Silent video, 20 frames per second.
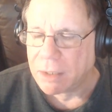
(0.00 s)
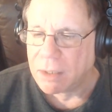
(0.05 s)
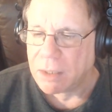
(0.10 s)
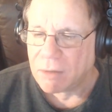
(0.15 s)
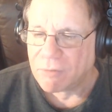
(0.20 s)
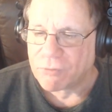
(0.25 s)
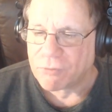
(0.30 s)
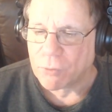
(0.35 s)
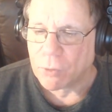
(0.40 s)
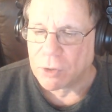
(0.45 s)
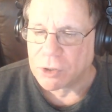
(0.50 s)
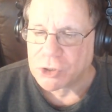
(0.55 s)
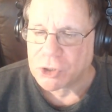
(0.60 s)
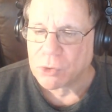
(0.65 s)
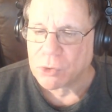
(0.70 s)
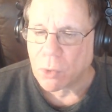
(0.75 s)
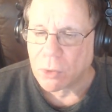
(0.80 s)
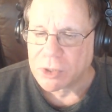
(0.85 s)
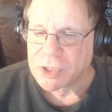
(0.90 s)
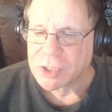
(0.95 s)
for a
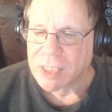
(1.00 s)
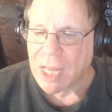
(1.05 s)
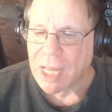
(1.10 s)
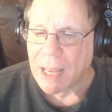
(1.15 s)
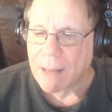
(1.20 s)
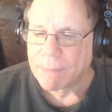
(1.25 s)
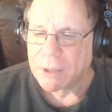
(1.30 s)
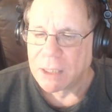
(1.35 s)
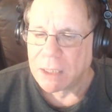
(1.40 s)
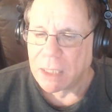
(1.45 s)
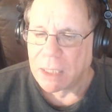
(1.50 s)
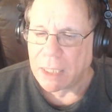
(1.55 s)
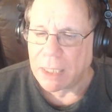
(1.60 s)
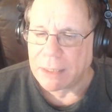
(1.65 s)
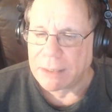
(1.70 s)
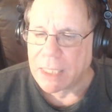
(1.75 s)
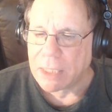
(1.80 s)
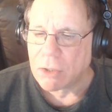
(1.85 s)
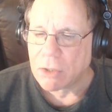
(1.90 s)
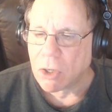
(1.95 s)
shortstop. And then
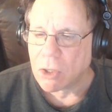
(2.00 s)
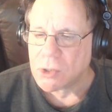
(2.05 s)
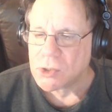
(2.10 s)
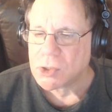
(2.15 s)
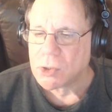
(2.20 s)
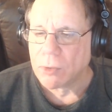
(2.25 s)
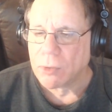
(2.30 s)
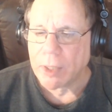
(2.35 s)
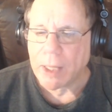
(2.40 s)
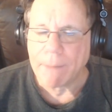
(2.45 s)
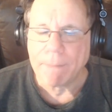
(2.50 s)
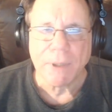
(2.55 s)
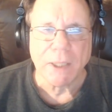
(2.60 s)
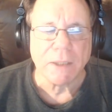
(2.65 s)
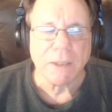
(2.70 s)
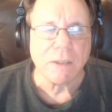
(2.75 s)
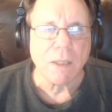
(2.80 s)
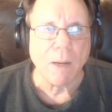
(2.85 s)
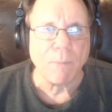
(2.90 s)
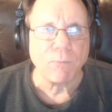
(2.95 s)
also they picked
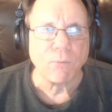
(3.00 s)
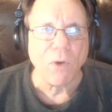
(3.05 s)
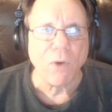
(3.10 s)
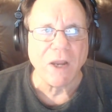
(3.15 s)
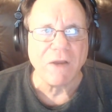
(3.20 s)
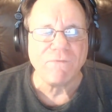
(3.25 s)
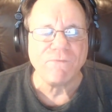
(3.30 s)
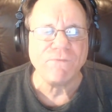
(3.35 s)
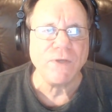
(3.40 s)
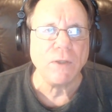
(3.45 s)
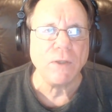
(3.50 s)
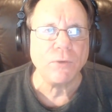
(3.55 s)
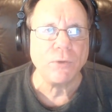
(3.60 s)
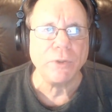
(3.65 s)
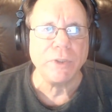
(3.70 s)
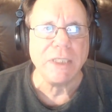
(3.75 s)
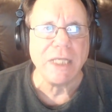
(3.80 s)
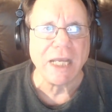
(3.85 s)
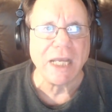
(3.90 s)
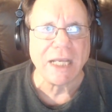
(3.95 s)
up right fielder
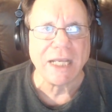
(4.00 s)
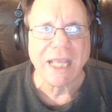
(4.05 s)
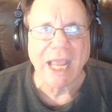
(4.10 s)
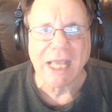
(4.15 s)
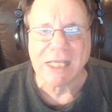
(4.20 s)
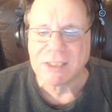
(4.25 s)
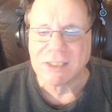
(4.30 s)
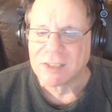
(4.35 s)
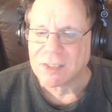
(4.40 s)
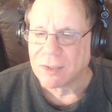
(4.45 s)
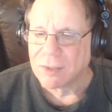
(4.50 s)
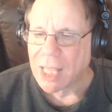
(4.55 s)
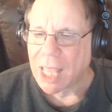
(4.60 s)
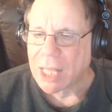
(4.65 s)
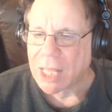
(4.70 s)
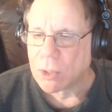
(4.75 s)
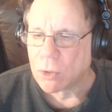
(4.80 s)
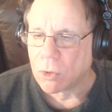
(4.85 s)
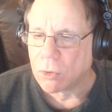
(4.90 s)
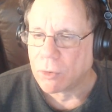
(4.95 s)
Nick
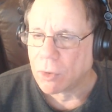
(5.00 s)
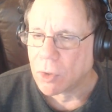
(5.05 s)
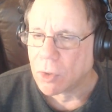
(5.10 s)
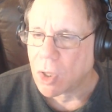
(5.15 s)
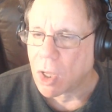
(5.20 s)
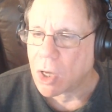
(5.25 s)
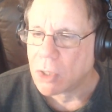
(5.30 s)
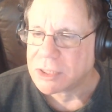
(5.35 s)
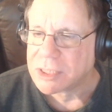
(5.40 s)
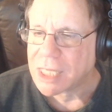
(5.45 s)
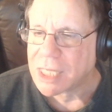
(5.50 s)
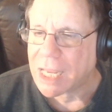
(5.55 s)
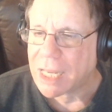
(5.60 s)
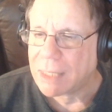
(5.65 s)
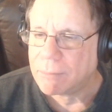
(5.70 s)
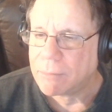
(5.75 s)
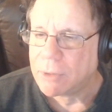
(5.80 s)
Castellanos, the longtime